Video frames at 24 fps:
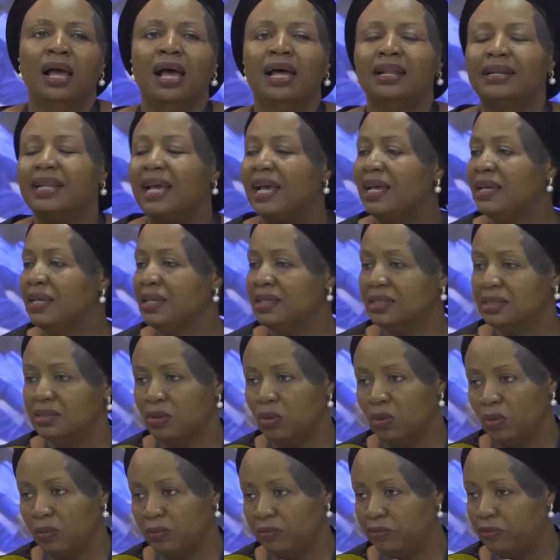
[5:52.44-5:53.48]
And that hit
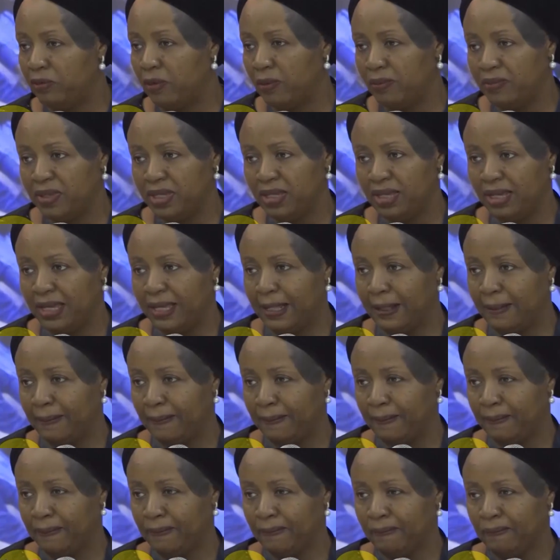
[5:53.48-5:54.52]
home for me,
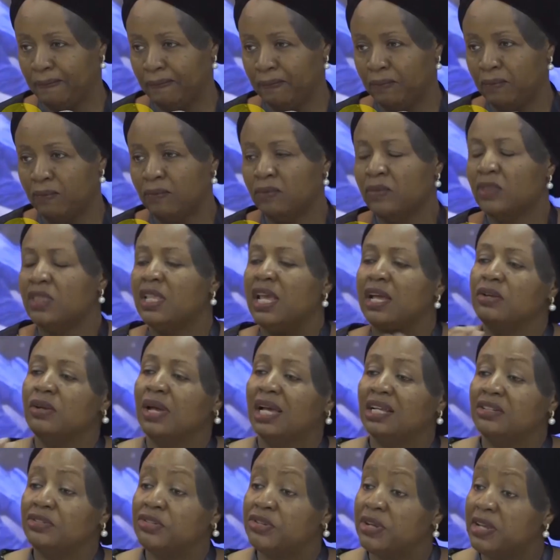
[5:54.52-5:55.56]
that you
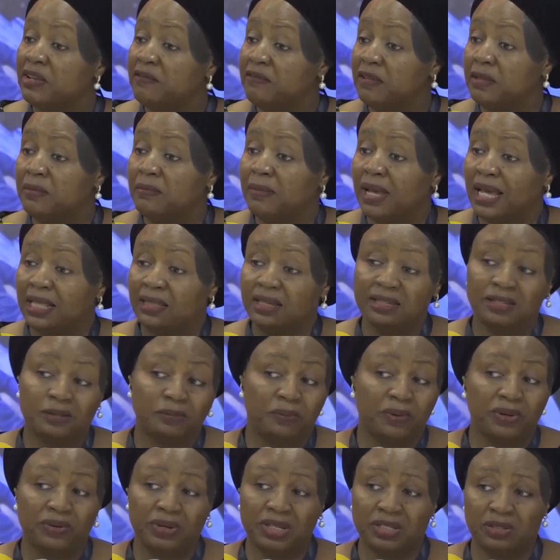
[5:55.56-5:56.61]
are driven by the
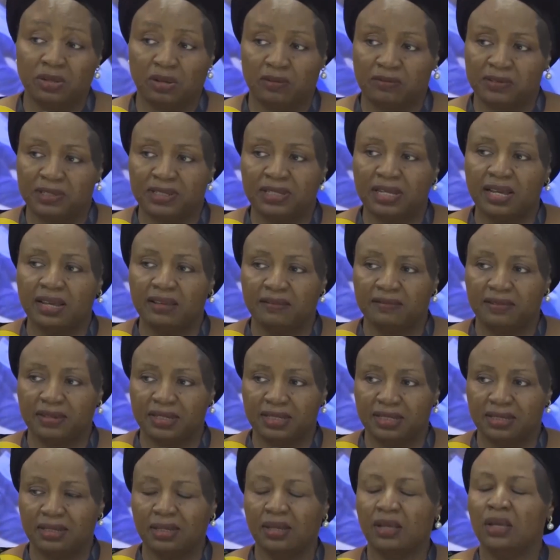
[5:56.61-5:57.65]
spirit of
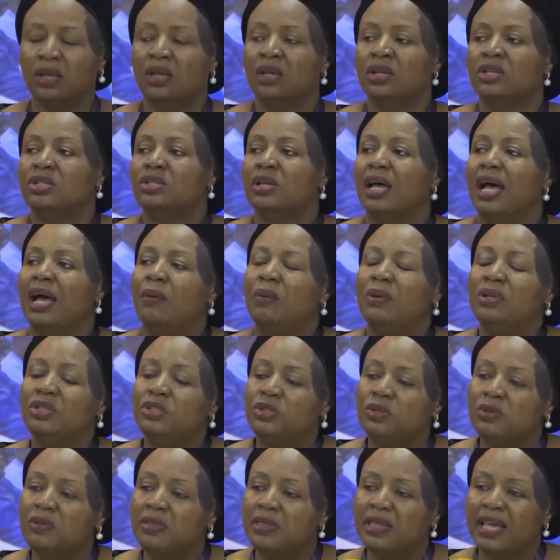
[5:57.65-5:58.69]
service. So I
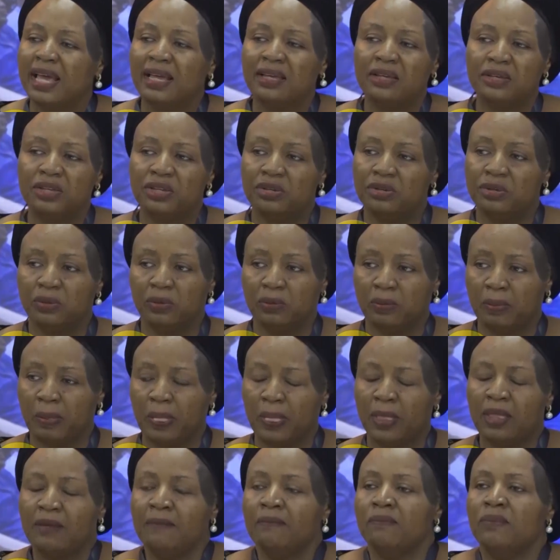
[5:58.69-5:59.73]
want to thank you,
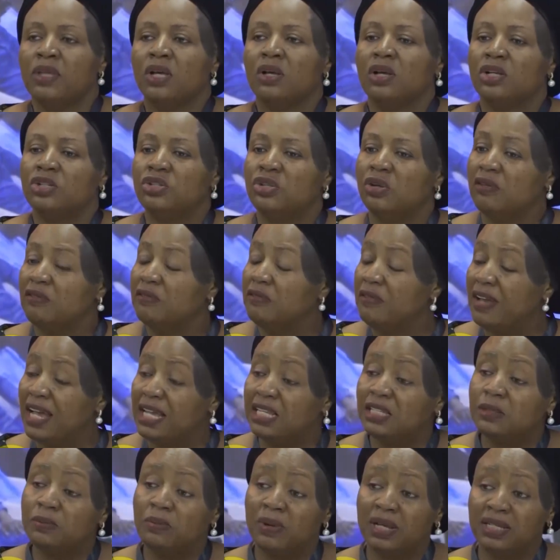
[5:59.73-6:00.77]
because you're
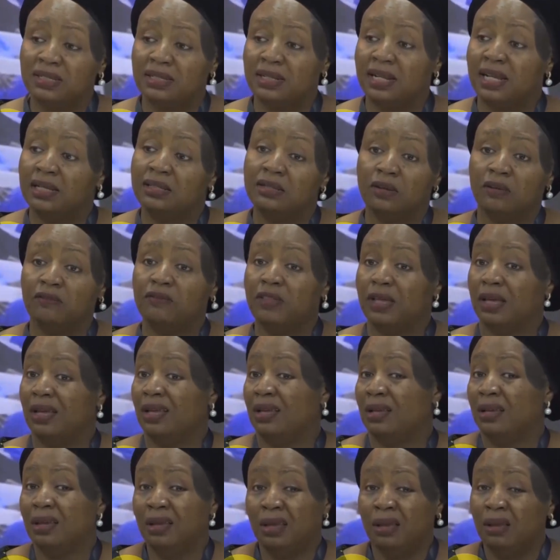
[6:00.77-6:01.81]
vice president of the
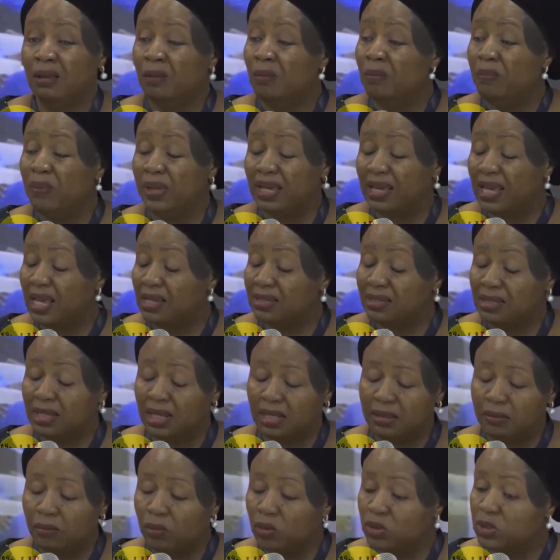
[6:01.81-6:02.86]
biggest
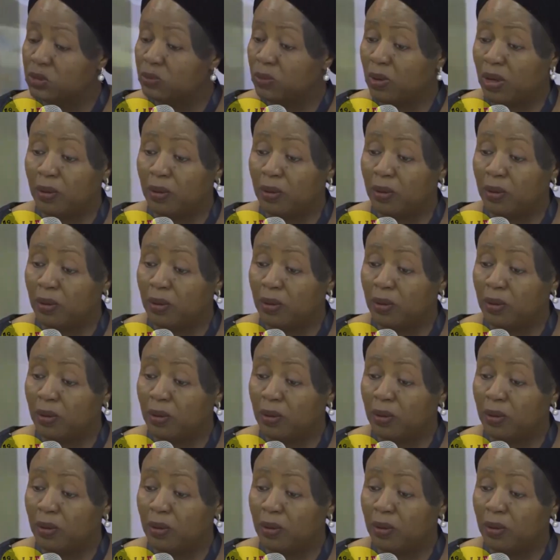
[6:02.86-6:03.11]
and the most